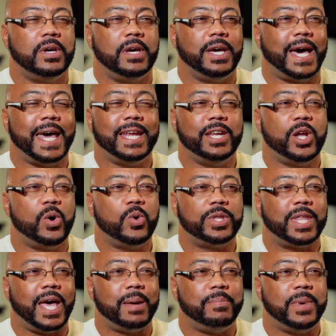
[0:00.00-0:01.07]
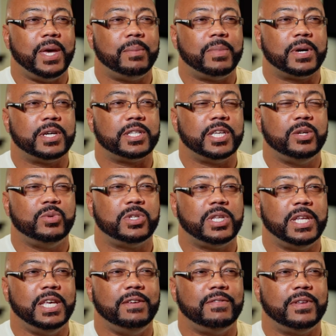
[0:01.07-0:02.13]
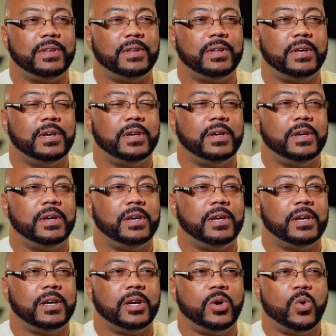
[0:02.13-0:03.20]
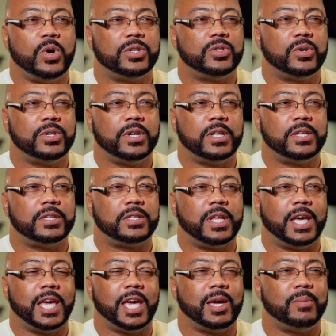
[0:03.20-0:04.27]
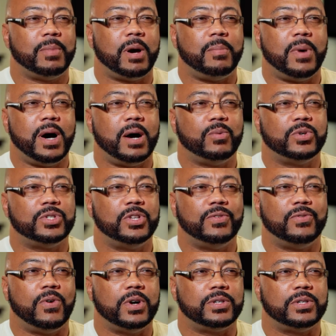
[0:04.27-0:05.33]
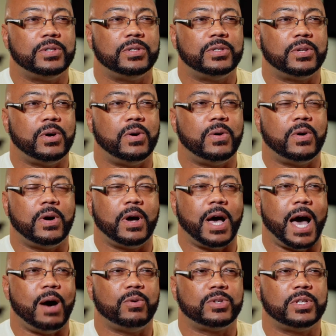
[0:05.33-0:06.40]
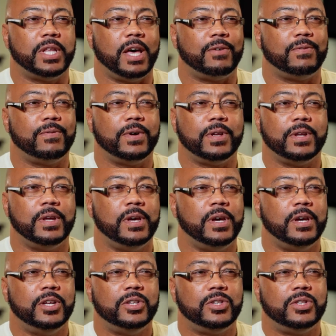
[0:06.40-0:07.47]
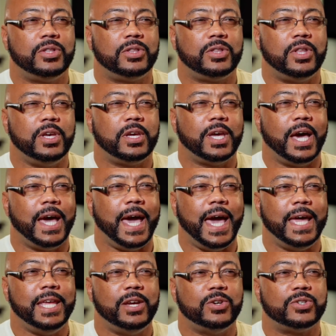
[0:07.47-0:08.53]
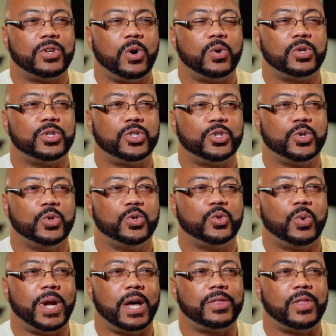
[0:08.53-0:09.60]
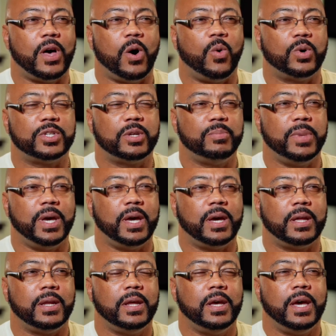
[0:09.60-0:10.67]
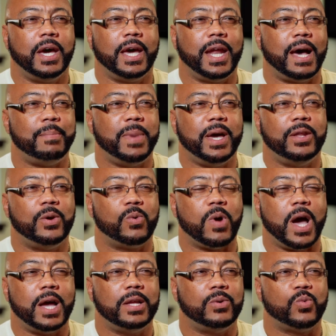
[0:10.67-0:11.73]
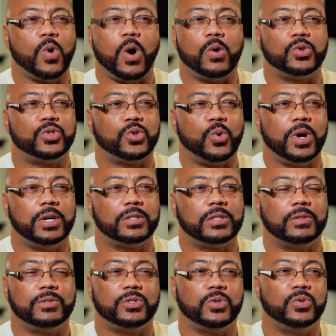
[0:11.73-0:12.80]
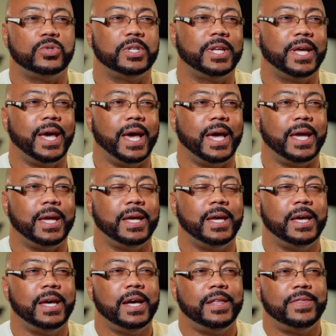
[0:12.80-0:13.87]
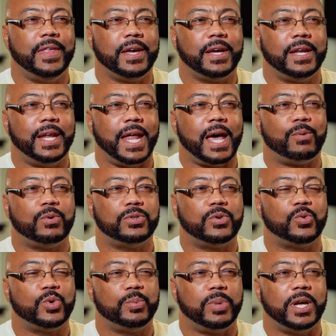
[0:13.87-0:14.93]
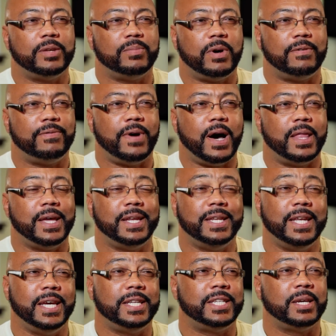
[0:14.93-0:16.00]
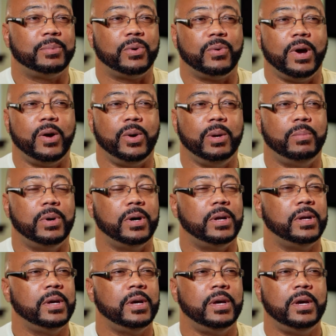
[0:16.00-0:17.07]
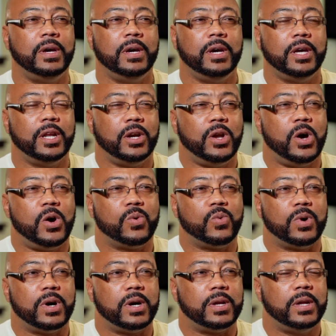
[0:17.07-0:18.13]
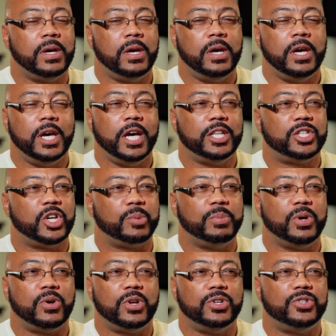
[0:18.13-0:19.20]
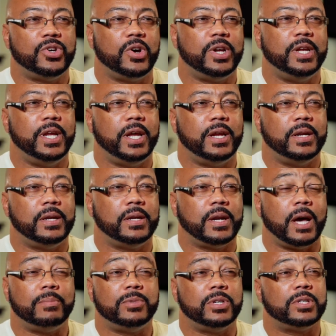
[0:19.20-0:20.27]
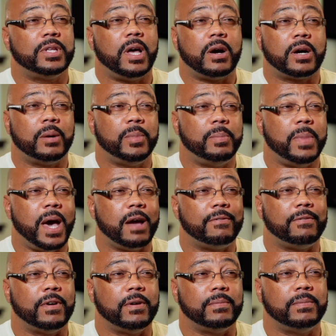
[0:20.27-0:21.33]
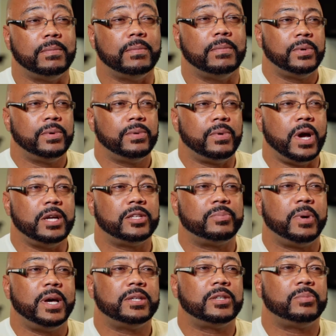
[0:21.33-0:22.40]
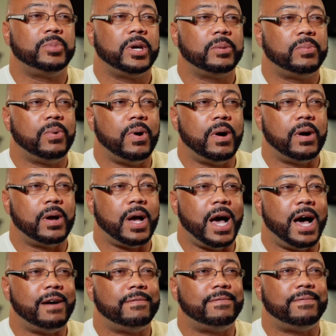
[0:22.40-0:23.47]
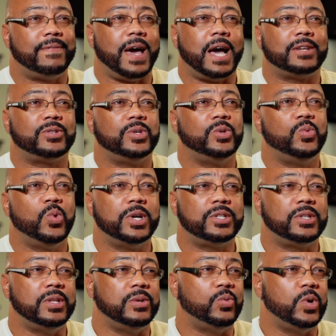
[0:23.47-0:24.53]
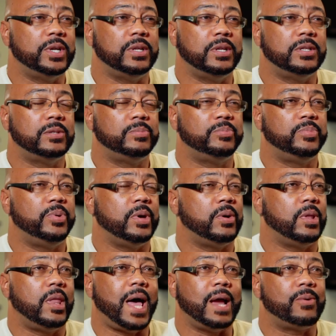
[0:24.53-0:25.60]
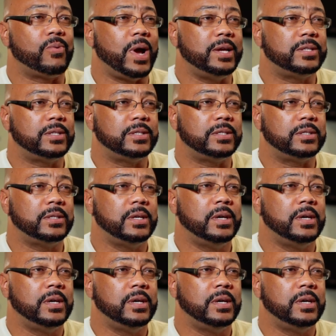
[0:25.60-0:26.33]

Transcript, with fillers: I didn't know what that meant because he was leaving going to another state. Here, my mom was divorcing, so I was left with, I think, at eight years old, to choose what I thought was a man, and I made the right wrong choice of choosing the game, thinking that I was going to replace my father. It did temporarily, but in the long run, it took me on a journey that I'm just now coming back from. Race plays a big part. I've actually witnessed, witnessed like races.